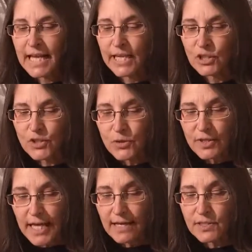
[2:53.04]
In two
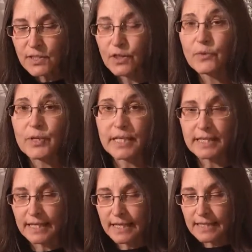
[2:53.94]
thousand
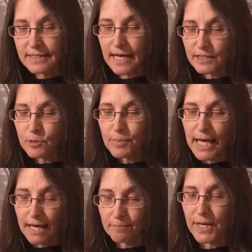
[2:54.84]
three, Doctor
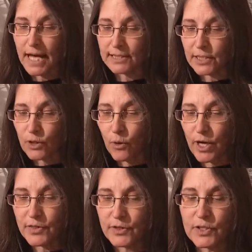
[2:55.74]
Pollack
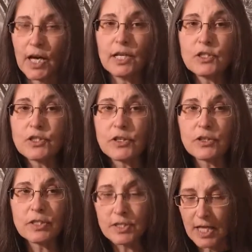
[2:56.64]
authored
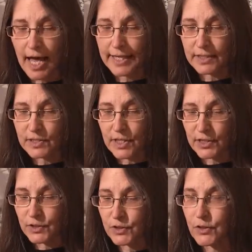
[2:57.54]
Uncertain Science,
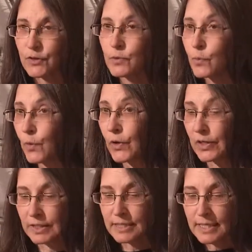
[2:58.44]
Uncertain
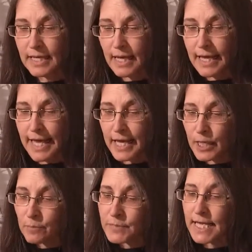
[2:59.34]
World,
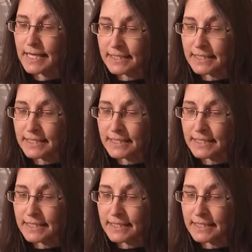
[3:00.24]
aimed at a